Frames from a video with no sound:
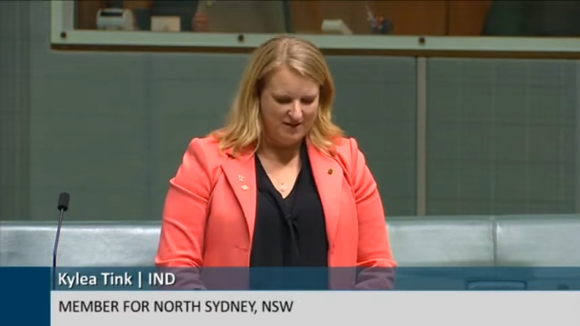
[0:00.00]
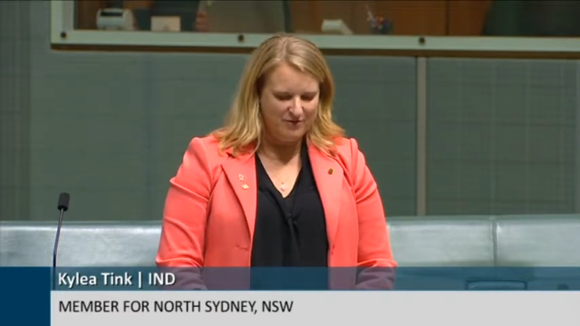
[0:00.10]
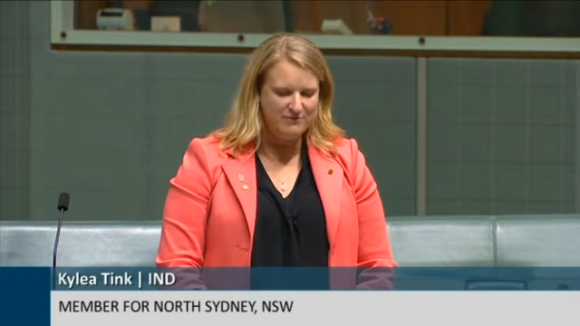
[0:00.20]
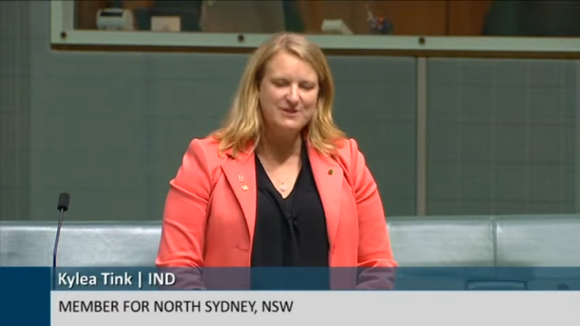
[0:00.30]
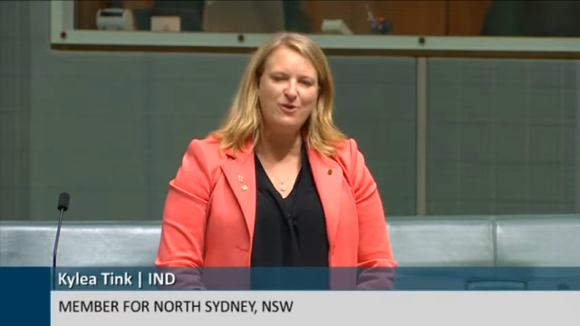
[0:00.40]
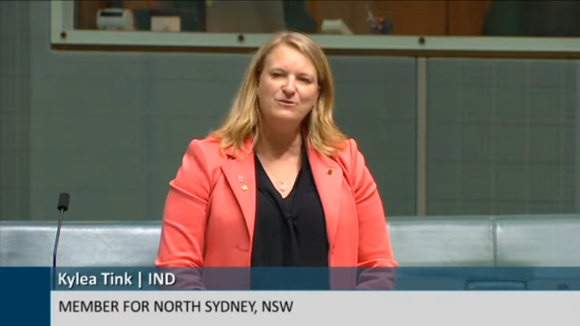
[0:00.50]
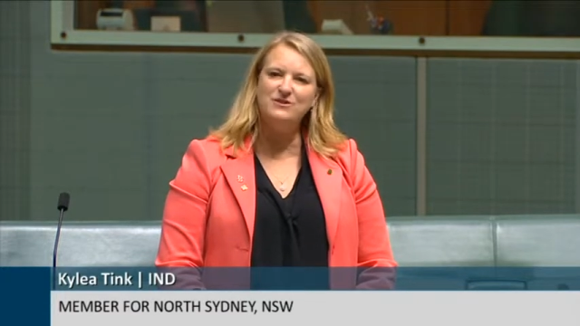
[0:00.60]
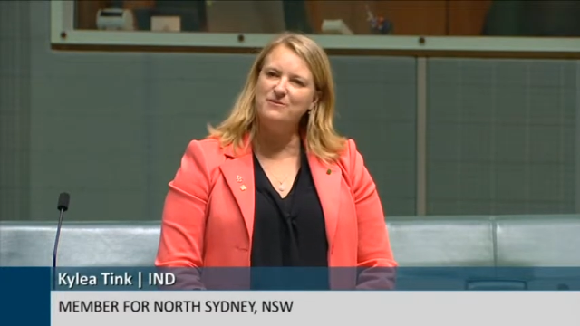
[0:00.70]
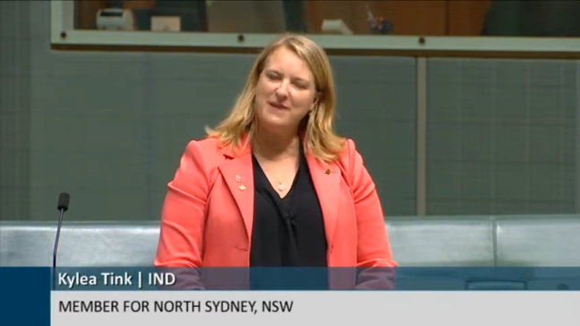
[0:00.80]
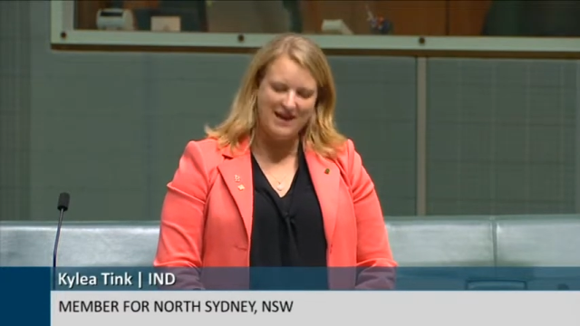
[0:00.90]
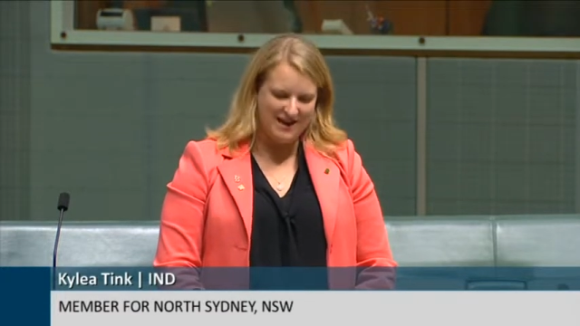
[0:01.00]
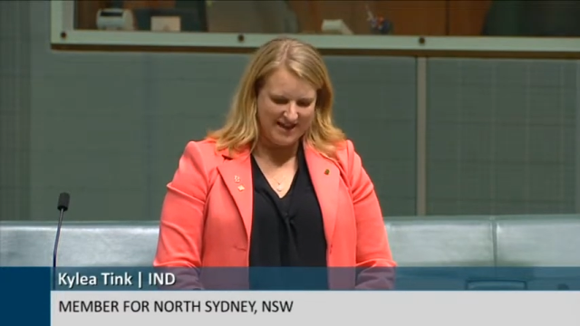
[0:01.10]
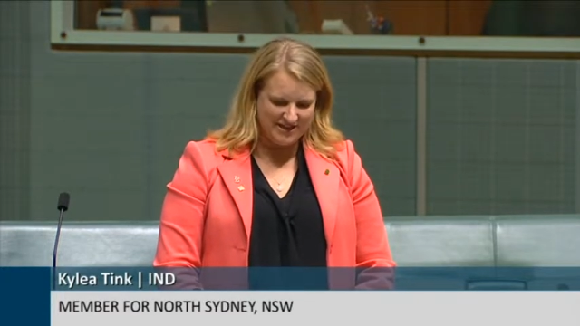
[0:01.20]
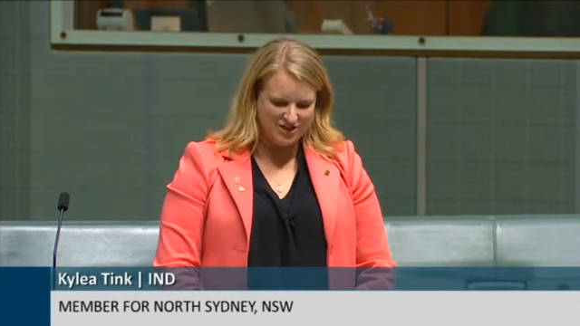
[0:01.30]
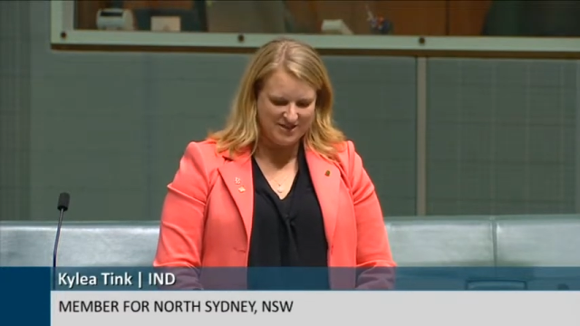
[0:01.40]
The result of the May
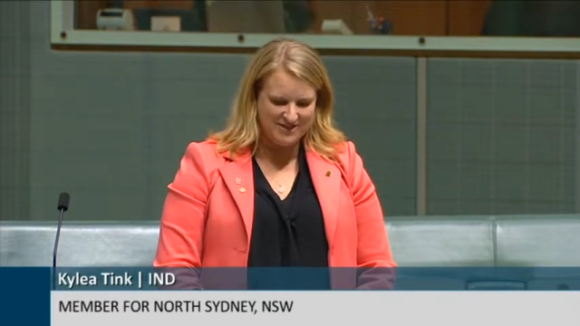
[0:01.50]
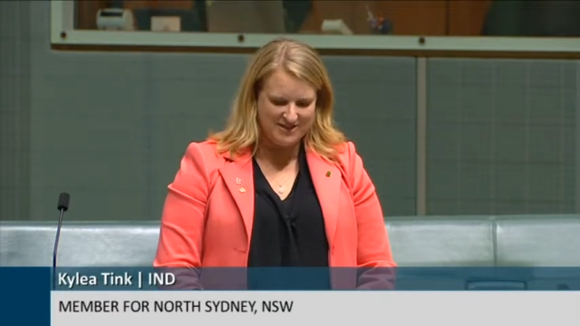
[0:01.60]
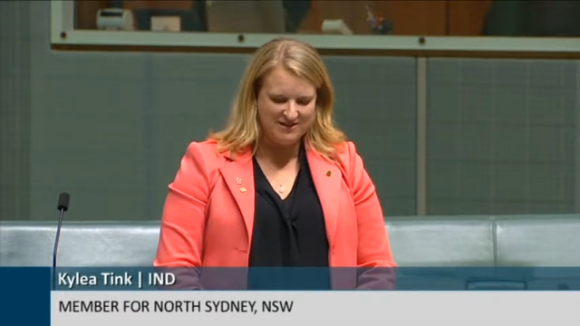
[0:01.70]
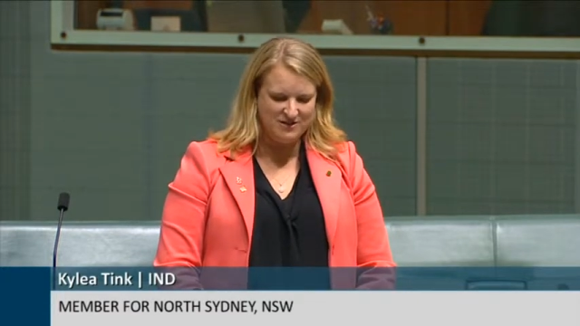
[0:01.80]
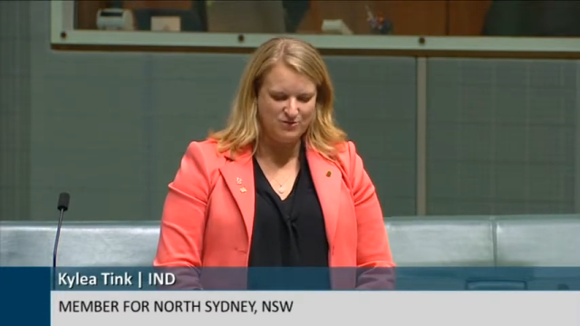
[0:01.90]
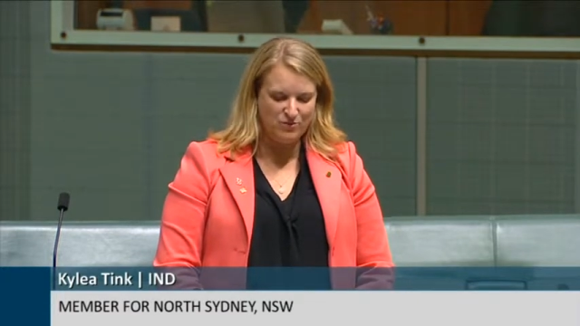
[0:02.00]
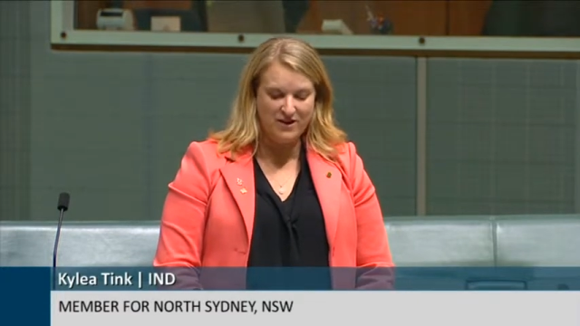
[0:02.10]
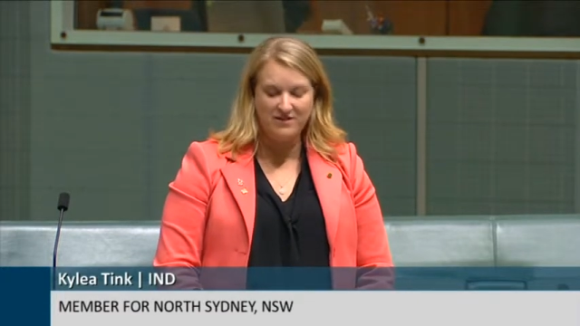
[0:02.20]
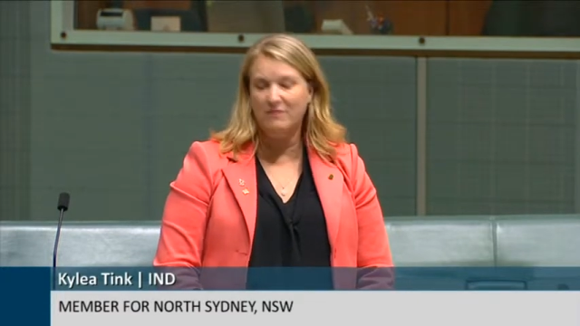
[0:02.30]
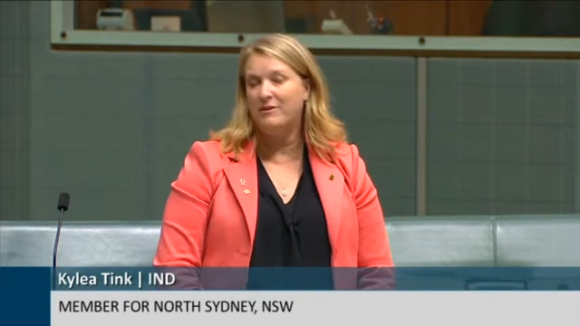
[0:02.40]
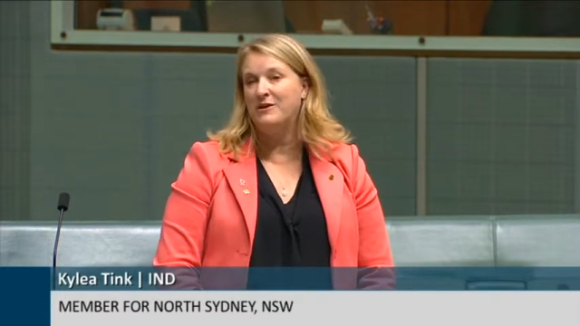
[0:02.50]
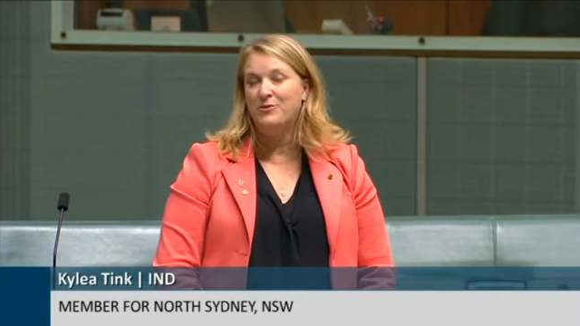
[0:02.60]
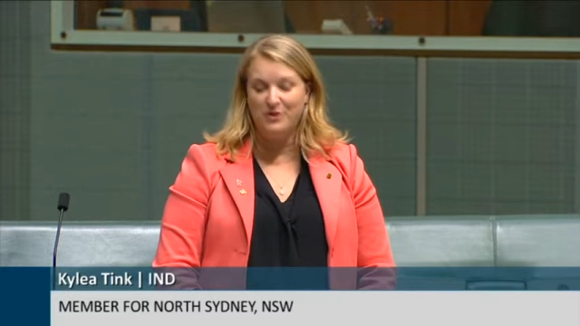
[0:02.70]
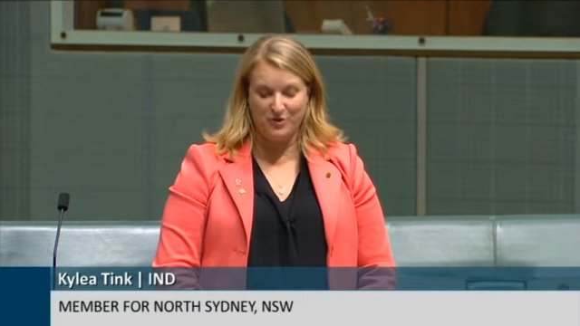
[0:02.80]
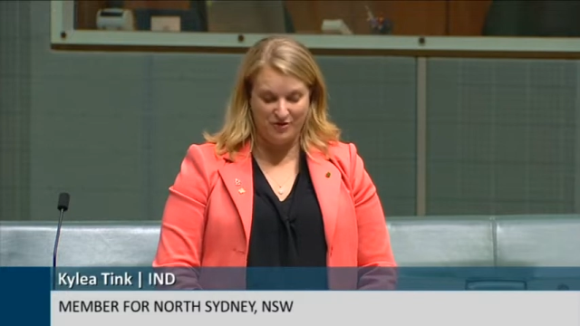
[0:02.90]
election sent what I think we can
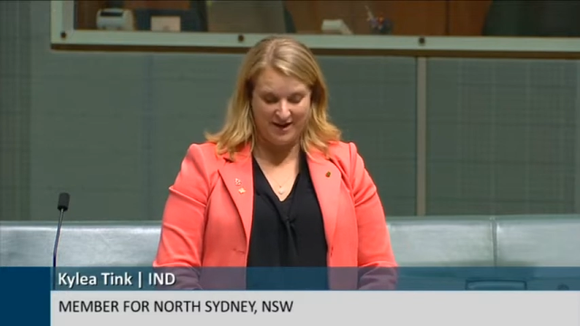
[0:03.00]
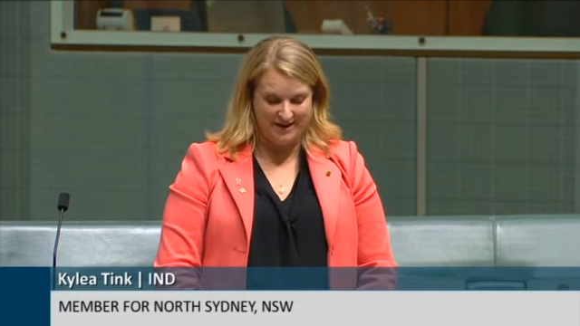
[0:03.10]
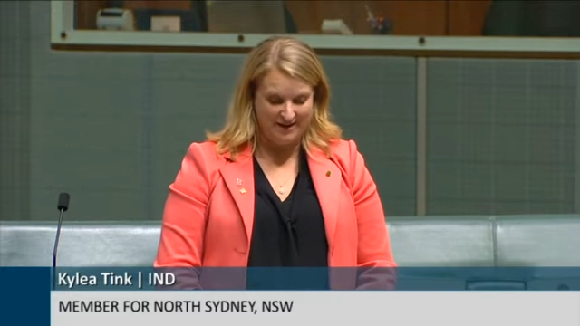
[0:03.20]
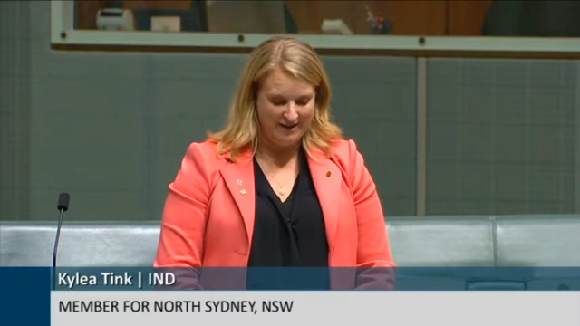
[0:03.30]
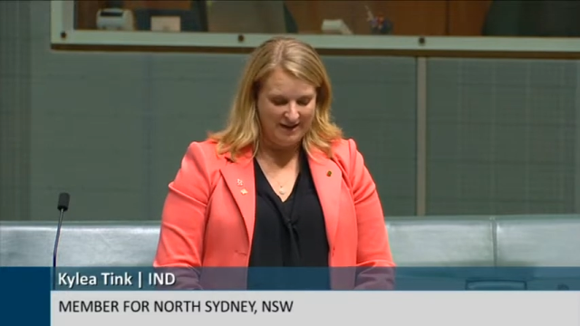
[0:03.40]
all agree